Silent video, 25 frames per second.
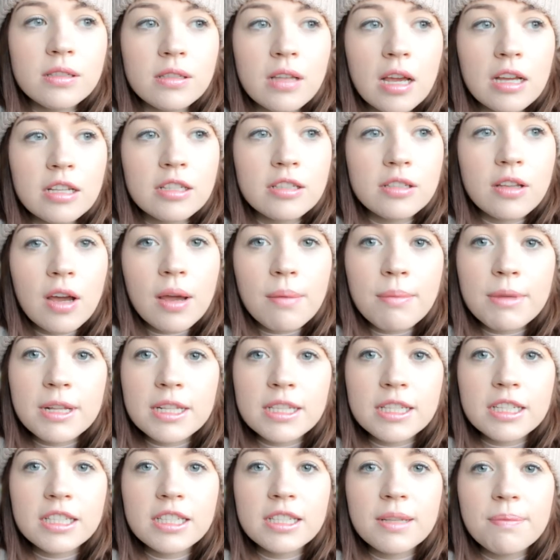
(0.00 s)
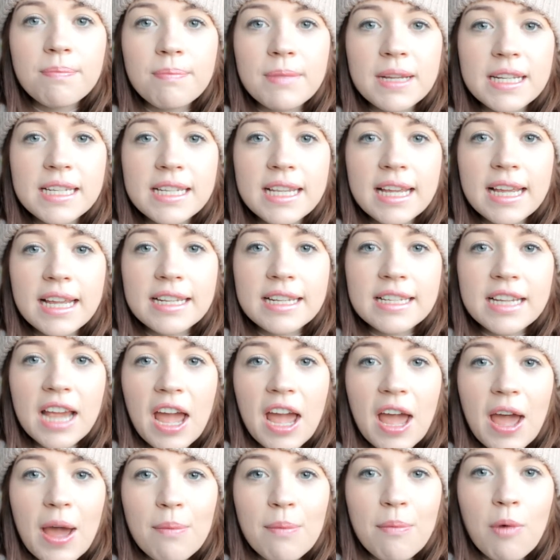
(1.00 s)
Assignments are submitted
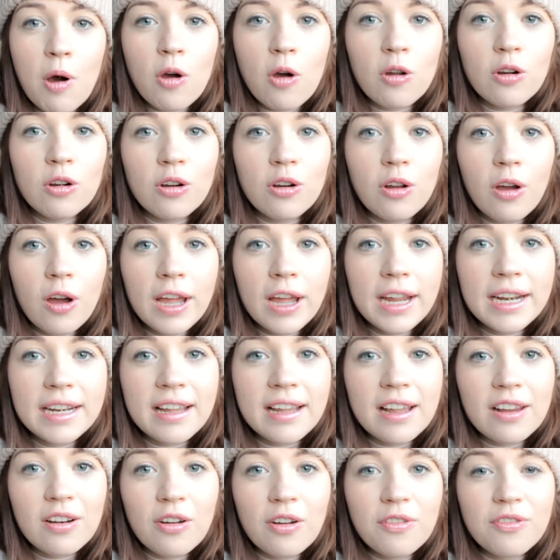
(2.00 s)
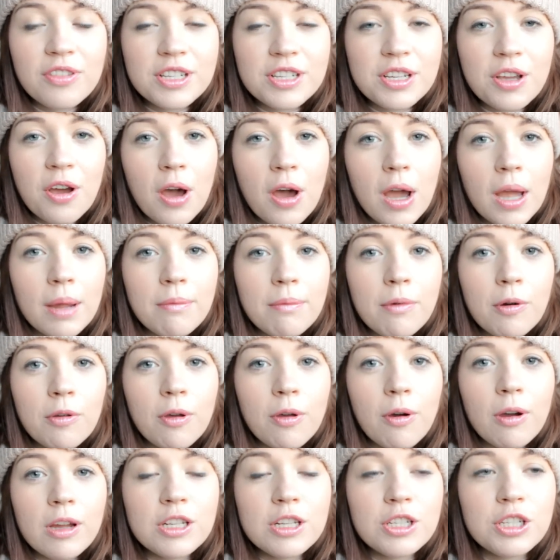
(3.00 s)
online a lot of the time,
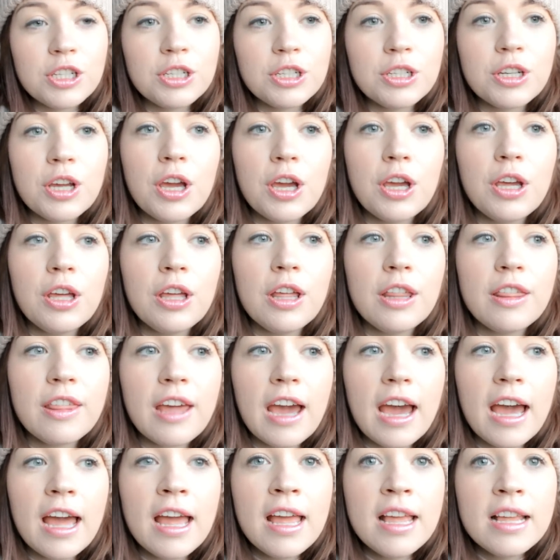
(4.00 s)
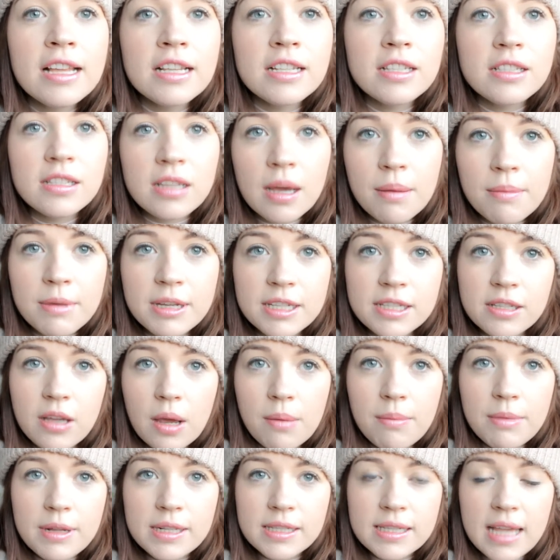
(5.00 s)
although I do know that some
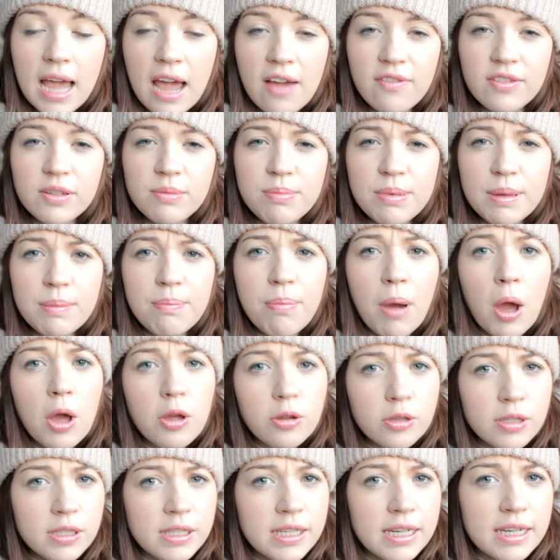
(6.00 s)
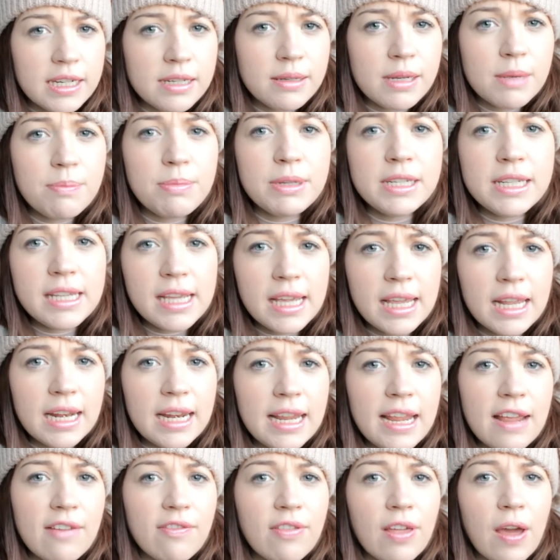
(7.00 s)
assignments have to be posted,
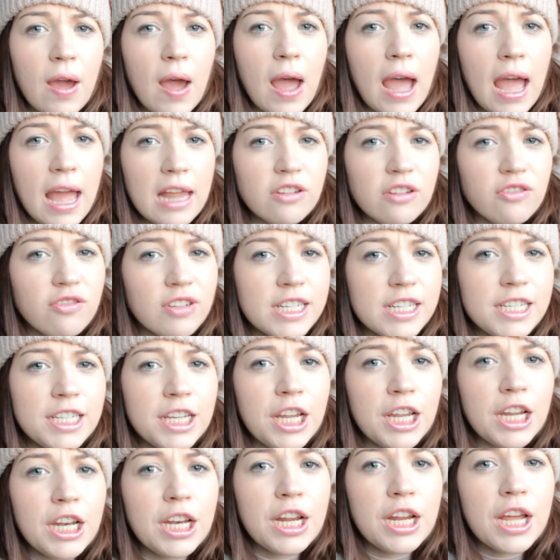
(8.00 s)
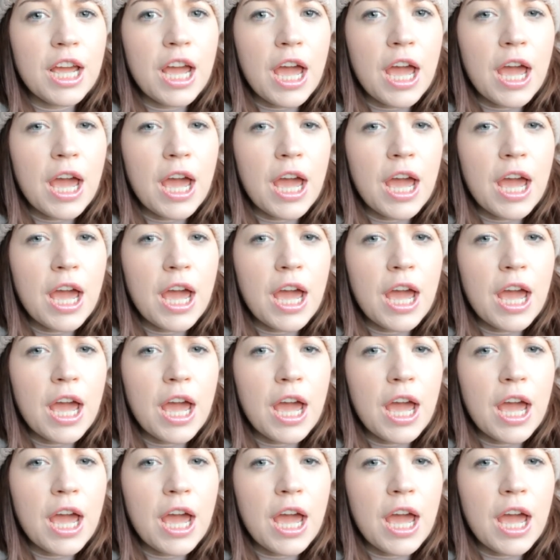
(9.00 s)
particularly if they're handwritten.